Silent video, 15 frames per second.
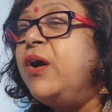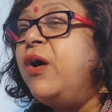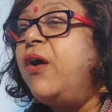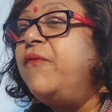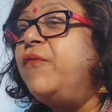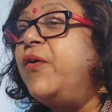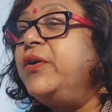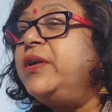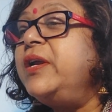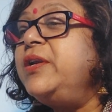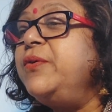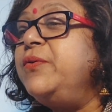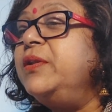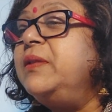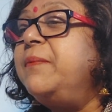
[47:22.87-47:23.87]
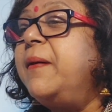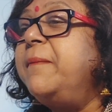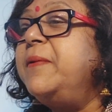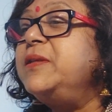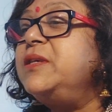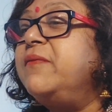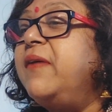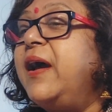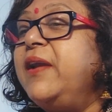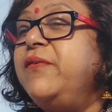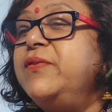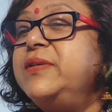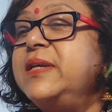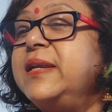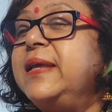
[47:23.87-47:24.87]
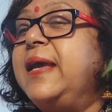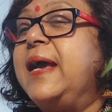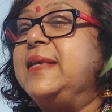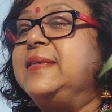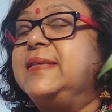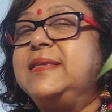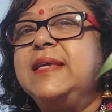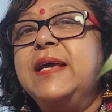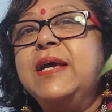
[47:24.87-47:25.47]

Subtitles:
of water due to the bubbles of hydrogen gas.